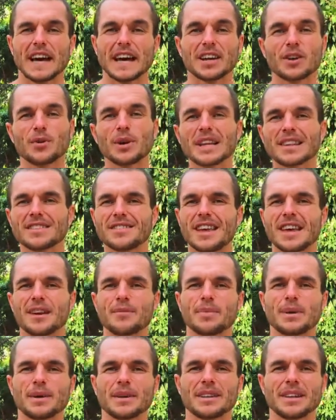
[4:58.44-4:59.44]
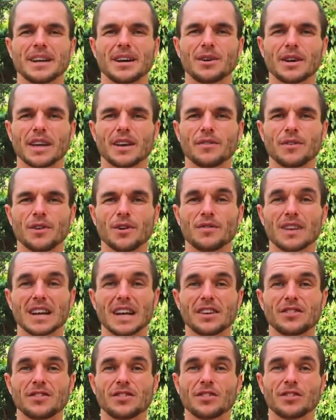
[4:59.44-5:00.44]
and a quick tip that I'll give you in
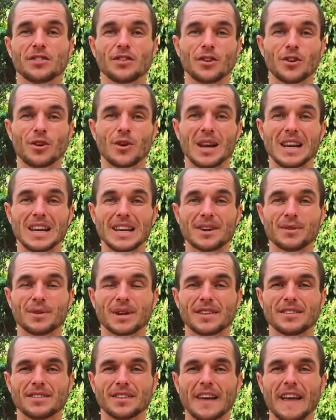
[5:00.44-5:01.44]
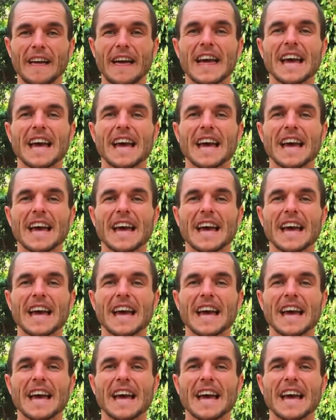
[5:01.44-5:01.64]
relation to liquids